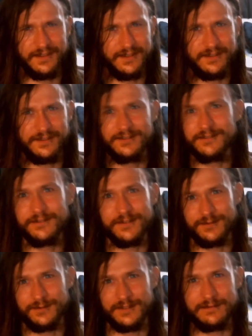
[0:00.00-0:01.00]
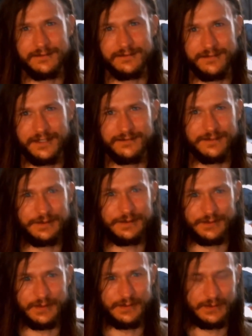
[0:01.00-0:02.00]
Universe will never favor
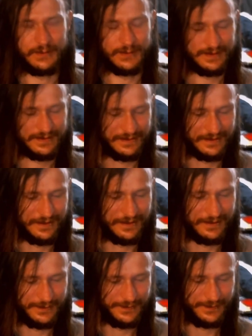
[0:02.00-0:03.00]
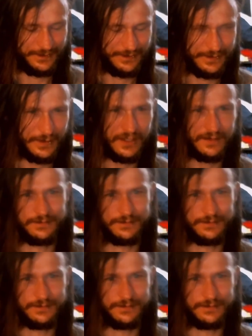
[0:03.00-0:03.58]
those people, but